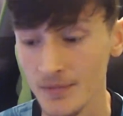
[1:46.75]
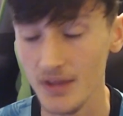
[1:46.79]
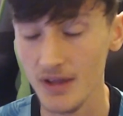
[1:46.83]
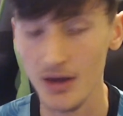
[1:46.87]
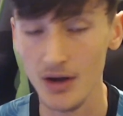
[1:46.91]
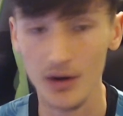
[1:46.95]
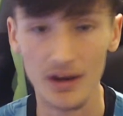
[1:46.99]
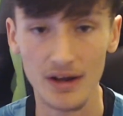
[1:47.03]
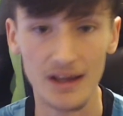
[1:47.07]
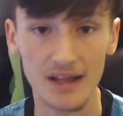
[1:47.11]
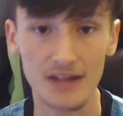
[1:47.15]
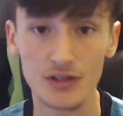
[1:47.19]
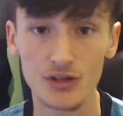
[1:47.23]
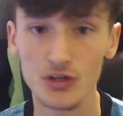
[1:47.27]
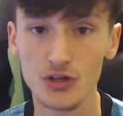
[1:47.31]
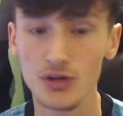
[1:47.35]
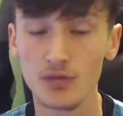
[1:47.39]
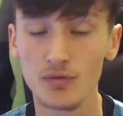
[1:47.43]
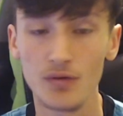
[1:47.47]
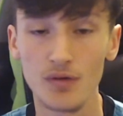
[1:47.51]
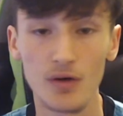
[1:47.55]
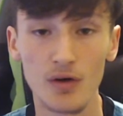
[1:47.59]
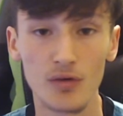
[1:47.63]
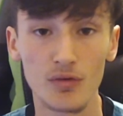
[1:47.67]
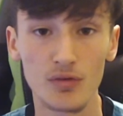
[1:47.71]
Now again, you
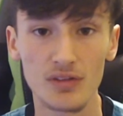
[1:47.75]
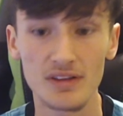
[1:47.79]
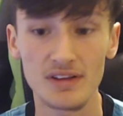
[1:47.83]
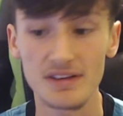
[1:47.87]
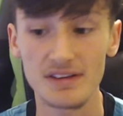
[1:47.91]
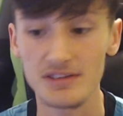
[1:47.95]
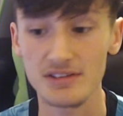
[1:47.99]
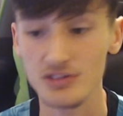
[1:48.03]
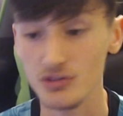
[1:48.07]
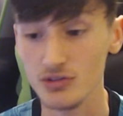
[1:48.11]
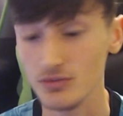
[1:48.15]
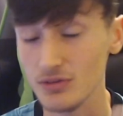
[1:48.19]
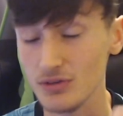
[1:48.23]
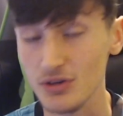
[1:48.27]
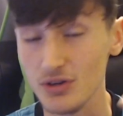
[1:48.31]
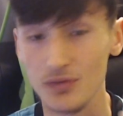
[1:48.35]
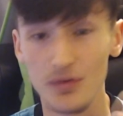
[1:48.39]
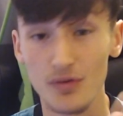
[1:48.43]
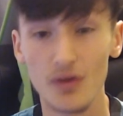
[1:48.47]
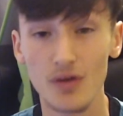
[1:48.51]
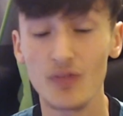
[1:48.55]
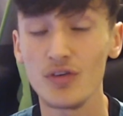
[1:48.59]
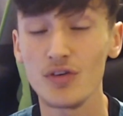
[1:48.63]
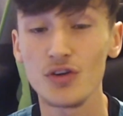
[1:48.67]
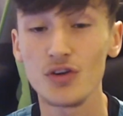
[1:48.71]
can vote for these, you
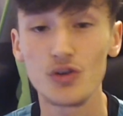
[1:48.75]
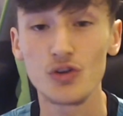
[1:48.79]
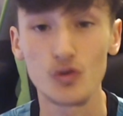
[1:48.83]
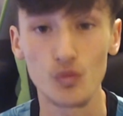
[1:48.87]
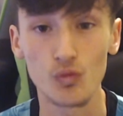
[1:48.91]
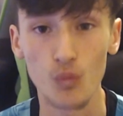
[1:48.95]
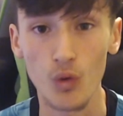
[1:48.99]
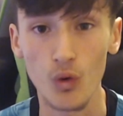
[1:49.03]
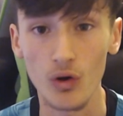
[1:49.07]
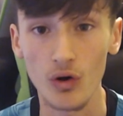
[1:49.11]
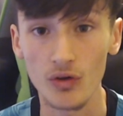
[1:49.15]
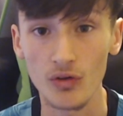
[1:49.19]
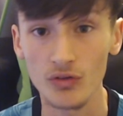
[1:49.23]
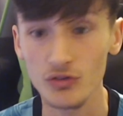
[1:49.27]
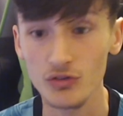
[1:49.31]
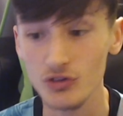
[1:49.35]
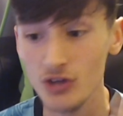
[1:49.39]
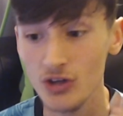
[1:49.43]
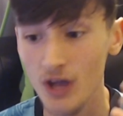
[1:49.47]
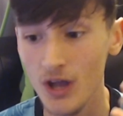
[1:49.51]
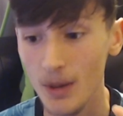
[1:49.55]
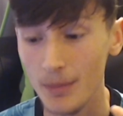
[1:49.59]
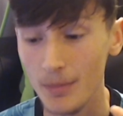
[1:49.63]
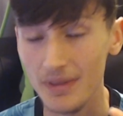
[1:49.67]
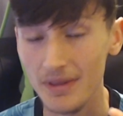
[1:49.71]
can vote for who you
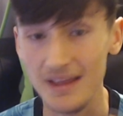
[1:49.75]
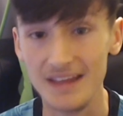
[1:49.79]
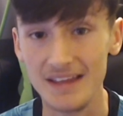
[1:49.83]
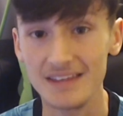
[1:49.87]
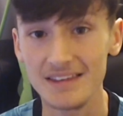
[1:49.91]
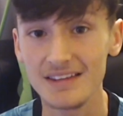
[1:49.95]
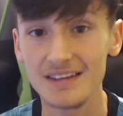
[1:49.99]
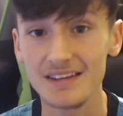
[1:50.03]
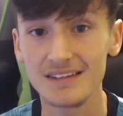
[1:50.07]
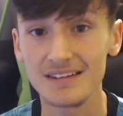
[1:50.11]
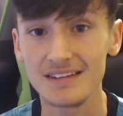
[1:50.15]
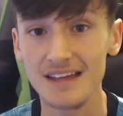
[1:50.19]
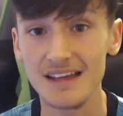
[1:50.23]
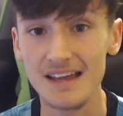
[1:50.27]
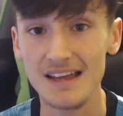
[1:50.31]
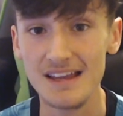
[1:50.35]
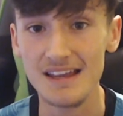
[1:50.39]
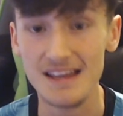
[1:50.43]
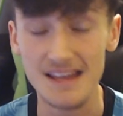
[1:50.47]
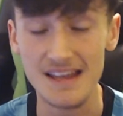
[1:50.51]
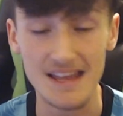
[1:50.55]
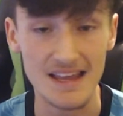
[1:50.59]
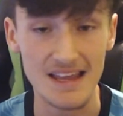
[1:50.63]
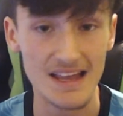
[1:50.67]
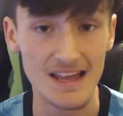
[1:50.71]
want, but at the end of the day,
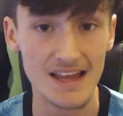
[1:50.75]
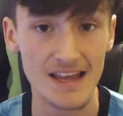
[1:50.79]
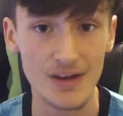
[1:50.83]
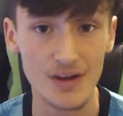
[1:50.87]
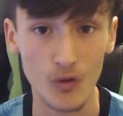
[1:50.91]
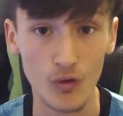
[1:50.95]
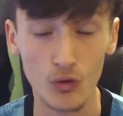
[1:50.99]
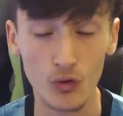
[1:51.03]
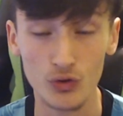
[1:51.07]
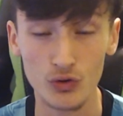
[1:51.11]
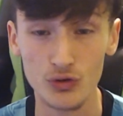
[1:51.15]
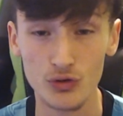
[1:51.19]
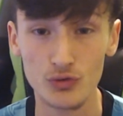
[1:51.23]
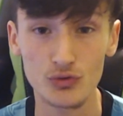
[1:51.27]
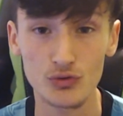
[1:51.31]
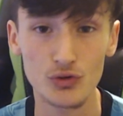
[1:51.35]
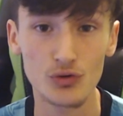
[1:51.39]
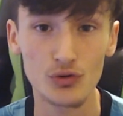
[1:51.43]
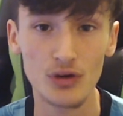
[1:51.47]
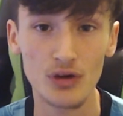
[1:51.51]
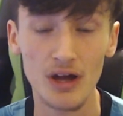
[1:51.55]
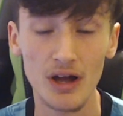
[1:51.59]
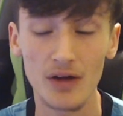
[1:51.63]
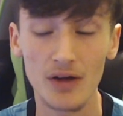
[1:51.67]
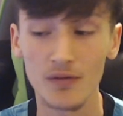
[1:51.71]
EA also
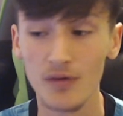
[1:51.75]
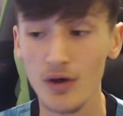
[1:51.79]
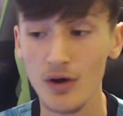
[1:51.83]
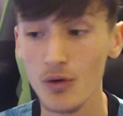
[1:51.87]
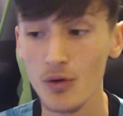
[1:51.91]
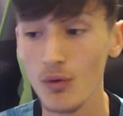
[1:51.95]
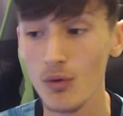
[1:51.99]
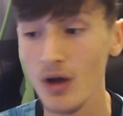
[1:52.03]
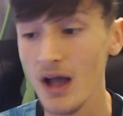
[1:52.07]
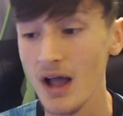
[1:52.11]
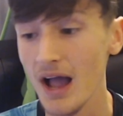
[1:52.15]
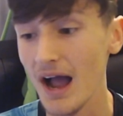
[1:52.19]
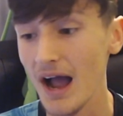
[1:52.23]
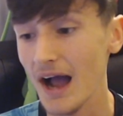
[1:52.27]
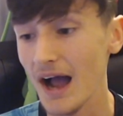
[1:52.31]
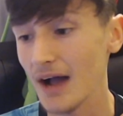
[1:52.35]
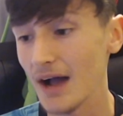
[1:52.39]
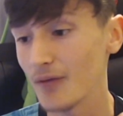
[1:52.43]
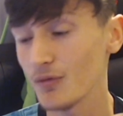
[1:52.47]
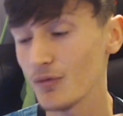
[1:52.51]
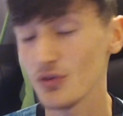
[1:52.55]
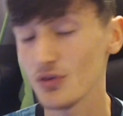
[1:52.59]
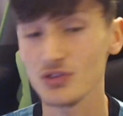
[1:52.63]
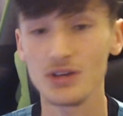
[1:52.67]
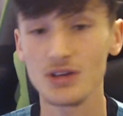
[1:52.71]
do get a vote,
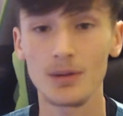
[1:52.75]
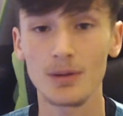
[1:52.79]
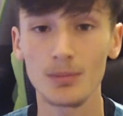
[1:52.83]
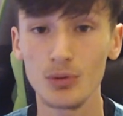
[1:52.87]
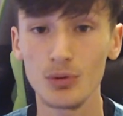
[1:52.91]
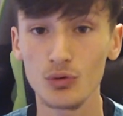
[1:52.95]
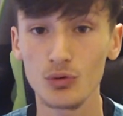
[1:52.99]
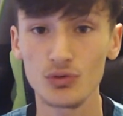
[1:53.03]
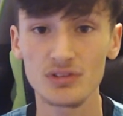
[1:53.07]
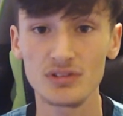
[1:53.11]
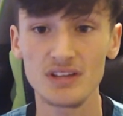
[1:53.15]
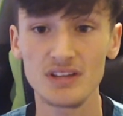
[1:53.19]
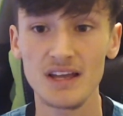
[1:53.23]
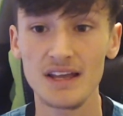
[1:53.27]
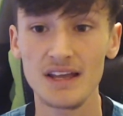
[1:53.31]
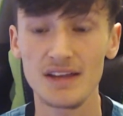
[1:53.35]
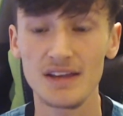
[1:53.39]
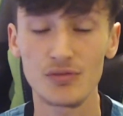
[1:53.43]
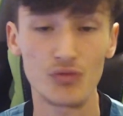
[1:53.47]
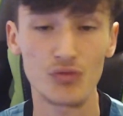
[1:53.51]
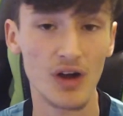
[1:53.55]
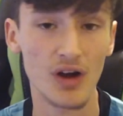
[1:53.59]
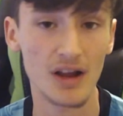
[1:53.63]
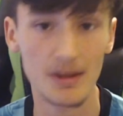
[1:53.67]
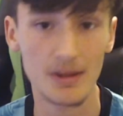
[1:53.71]
and for example,
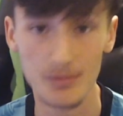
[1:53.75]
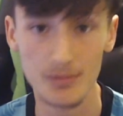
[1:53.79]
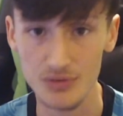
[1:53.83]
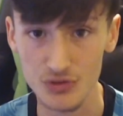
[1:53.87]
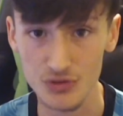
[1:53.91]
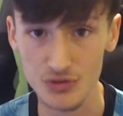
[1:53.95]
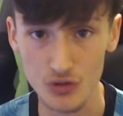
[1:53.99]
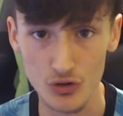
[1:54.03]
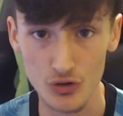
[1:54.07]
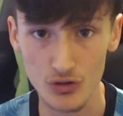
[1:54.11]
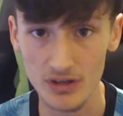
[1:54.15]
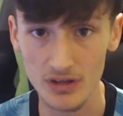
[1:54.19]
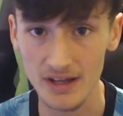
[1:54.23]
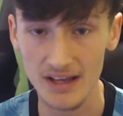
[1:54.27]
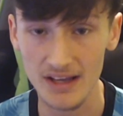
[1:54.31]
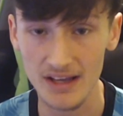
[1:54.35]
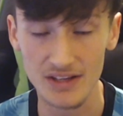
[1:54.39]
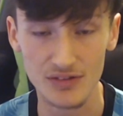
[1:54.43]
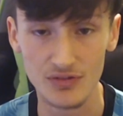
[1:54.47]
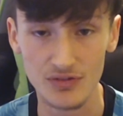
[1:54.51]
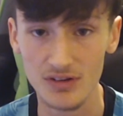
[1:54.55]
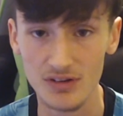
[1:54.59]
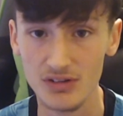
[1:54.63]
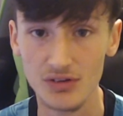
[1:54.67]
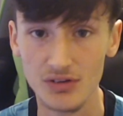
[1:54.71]
say Raheem Sterling
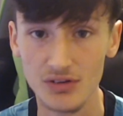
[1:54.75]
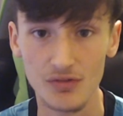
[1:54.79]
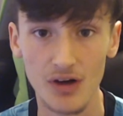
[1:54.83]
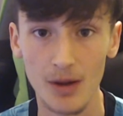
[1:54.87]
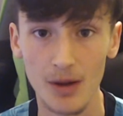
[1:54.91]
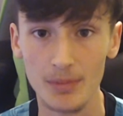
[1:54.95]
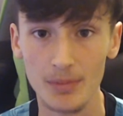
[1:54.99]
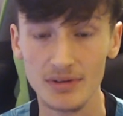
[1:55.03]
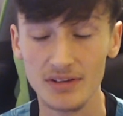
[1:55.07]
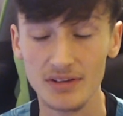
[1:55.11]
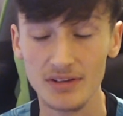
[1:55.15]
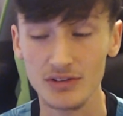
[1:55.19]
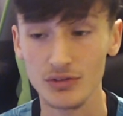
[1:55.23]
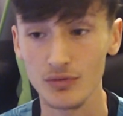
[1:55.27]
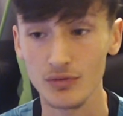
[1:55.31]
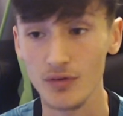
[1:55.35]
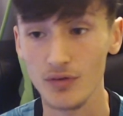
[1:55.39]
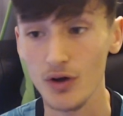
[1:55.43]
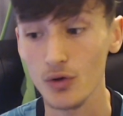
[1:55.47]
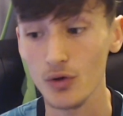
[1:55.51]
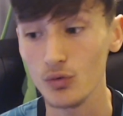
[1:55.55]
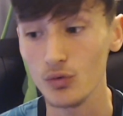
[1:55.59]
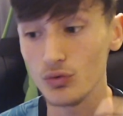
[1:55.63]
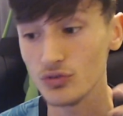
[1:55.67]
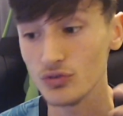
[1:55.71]
gets 55% of
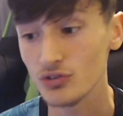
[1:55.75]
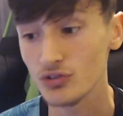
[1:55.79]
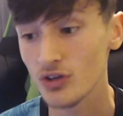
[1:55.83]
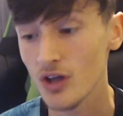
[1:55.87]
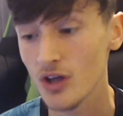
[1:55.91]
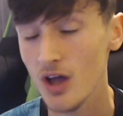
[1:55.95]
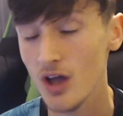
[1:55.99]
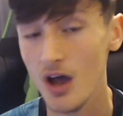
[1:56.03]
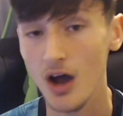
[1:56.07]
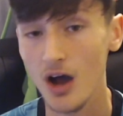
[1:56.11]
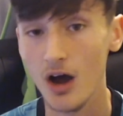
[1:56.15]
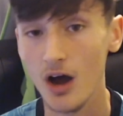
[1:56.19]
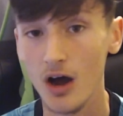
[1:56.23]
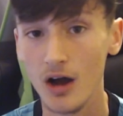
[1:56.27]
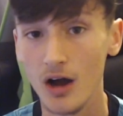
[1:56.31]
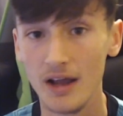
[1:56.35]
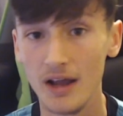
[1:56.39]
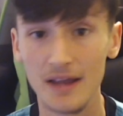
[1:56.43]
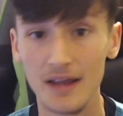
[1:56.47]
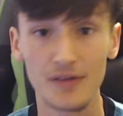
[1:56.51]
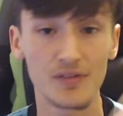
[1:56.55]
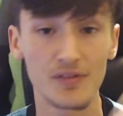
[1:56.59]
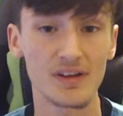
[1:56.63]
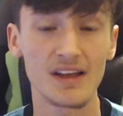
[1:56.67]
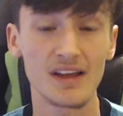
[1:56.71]
votes,
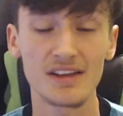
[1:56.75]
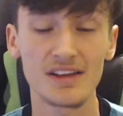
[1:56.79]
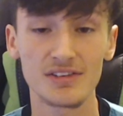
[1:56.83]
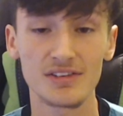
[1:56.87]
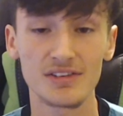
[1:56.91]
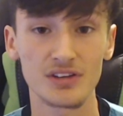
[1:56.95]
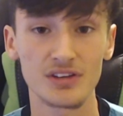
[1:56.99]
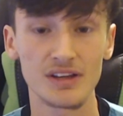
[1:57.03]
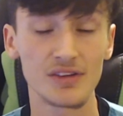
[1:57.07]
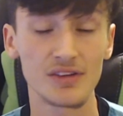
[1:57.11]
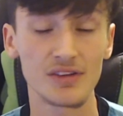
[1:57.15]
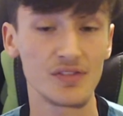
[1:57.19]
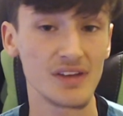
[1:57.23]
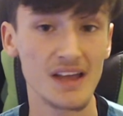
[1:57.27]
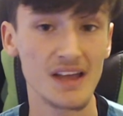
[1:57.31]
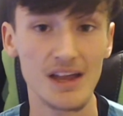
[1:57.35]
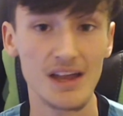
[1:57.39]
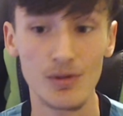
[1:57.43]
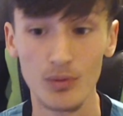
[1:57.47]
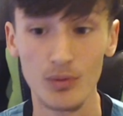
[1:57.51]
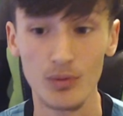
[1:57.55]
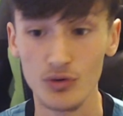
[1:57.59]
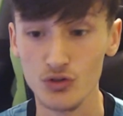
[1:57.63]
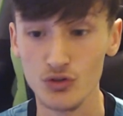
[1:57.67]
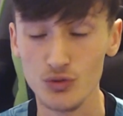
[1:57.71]
if
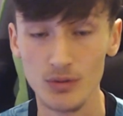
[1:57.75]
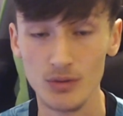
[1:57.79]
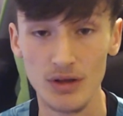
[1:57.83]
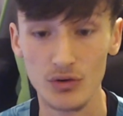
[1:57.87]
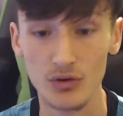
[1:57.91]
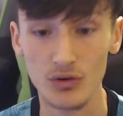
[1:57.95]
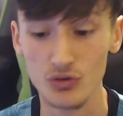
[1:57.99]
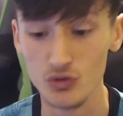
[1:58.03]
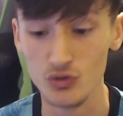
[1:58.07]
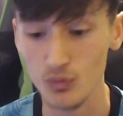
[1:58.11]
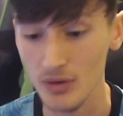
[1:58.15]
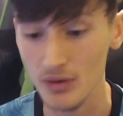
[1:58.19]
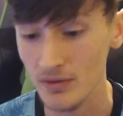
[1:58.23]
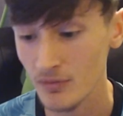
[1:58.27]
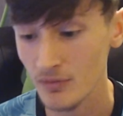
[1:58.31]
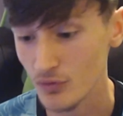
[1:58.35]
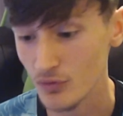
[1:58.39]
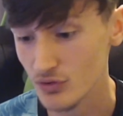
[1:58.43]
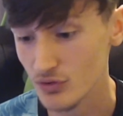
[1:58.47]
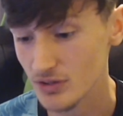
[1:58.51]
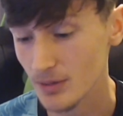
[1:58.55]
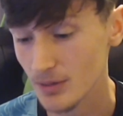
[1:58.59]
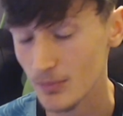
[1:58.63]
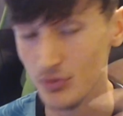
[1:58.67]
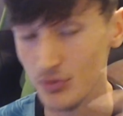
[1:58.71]
EA wants someone else to win,
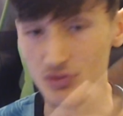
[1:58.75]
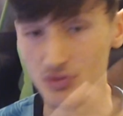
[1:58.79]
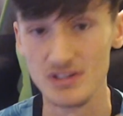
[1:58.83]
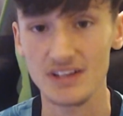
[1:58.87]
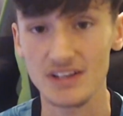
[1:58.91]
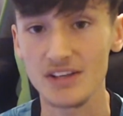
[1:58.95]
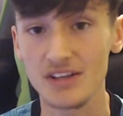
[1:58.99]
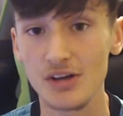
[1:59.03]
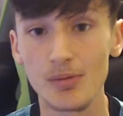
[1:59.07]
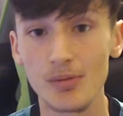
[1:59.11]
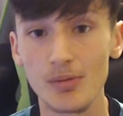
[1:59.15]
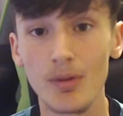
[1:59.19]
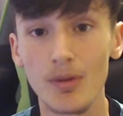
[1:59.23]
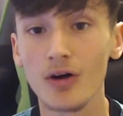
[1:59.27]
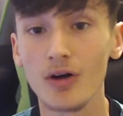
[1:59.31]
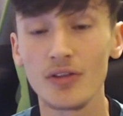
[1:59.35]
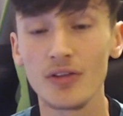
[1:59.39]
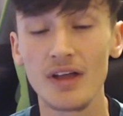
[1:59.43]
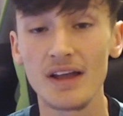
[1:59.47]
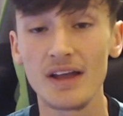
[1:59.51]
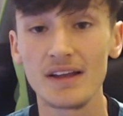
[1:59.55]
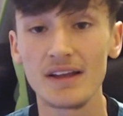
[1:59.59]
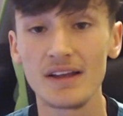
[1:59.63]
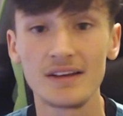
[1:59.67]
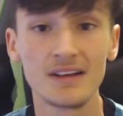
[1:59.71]
for example Sadio
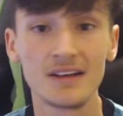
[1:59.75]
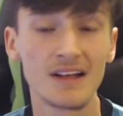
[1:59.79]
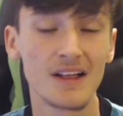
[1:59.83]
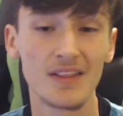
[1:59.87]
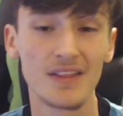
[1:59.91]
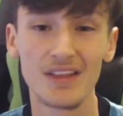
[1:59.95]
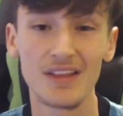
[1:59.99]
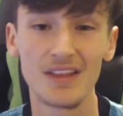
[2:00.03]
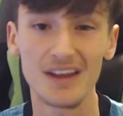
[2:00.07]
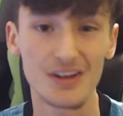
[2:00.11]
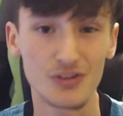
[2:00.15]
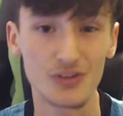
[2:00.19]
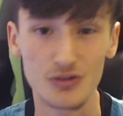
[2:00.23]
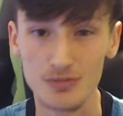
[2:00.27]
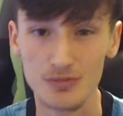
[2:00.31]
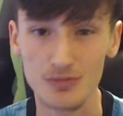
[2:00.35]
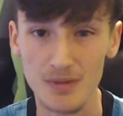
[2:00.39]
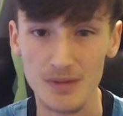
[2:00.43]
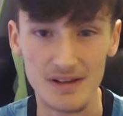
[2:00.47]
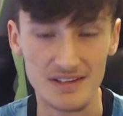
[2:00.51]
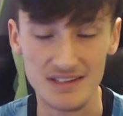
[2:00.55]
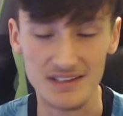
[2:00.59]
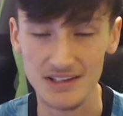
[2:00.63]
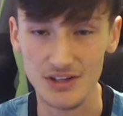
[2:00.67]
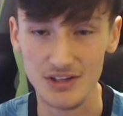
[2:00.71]
Mane, they can just
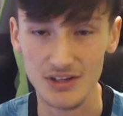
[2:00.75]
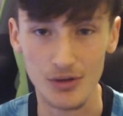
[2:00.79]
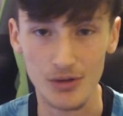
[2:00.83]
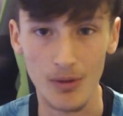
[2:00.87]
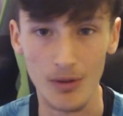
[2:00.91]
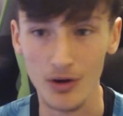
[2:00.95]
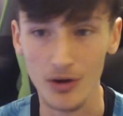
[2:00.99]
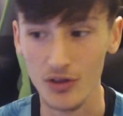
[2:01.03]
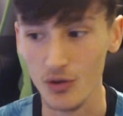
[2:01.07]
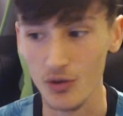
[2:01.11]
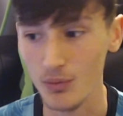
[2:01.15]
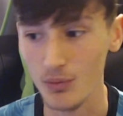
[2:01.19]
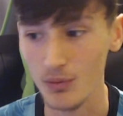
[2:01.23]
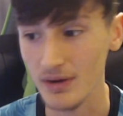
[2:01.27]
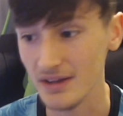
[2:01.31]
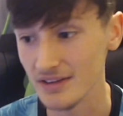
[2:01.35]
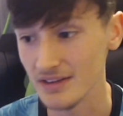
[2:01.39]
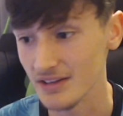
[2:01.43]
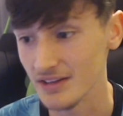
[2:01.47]
make Sadio Mane